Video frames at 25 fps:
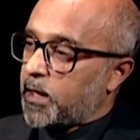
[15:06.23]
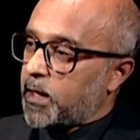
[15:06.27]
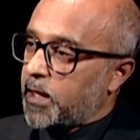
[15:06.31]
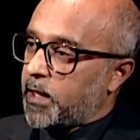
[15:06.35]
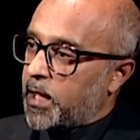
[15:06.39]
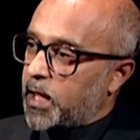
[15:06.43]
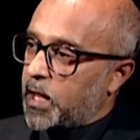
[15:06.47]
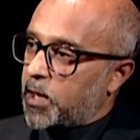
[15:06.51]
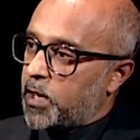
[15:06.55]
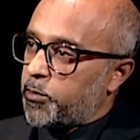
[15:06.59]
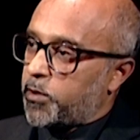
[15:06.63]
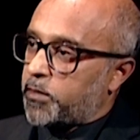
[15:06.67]

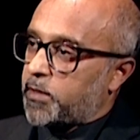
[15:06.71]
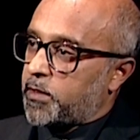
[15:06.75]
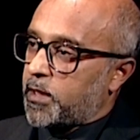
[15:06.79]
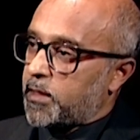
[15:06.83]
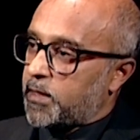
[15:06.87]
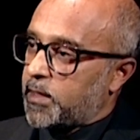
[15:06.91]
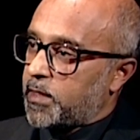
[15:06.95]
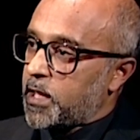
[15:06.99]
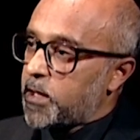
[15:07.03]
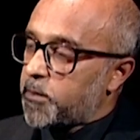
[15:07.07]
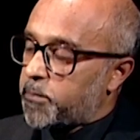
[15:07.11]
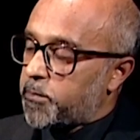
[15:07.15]
area
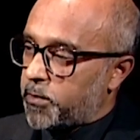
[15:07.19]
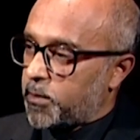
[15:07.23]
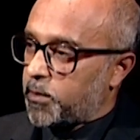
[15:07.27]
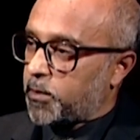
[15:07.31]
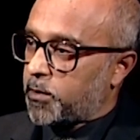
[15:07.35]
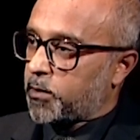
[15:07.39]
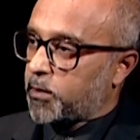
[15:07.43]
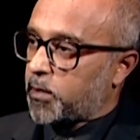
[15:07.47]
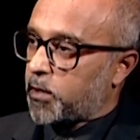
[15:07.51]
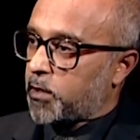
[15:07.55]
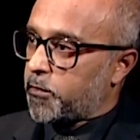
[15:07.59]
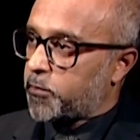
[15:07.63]
that they
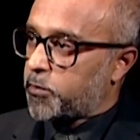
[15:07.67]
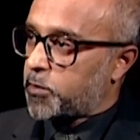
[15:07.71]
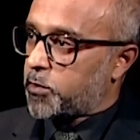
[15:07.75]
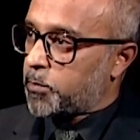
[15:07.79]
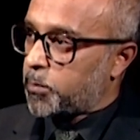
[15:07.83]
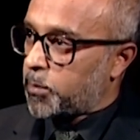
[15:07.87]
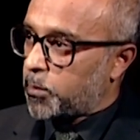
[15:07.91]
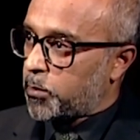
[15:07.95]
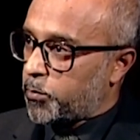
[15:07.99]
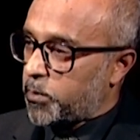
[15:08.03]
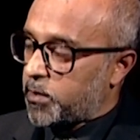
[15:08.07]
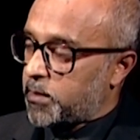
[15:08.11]
feel
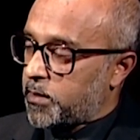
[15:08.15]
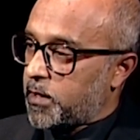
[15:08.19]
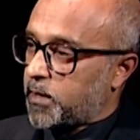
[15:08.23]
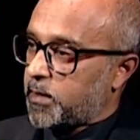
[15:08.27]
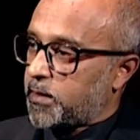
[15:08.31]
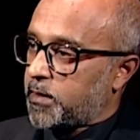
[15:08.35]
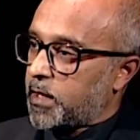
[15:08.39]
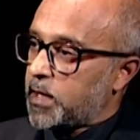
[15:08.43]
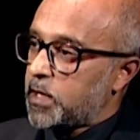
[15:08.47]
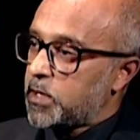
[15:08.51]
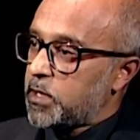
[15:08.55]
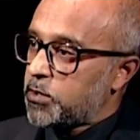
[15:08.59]
comfortable with, that
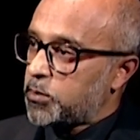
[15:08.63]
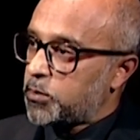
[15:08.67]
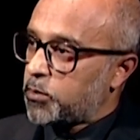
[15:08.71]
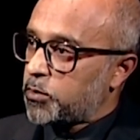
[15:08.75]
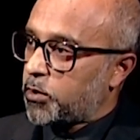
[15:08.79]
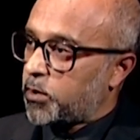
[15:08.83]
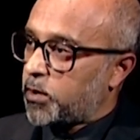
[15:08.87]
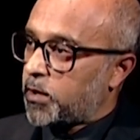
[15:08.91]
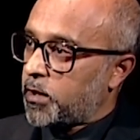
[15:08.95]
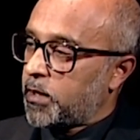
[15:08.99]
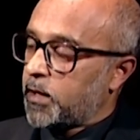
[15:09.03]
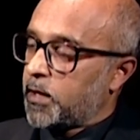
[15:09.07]
they
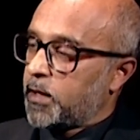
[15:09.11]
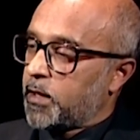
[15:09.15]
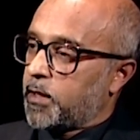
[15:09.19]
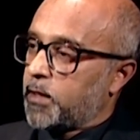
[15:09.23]
enjoy,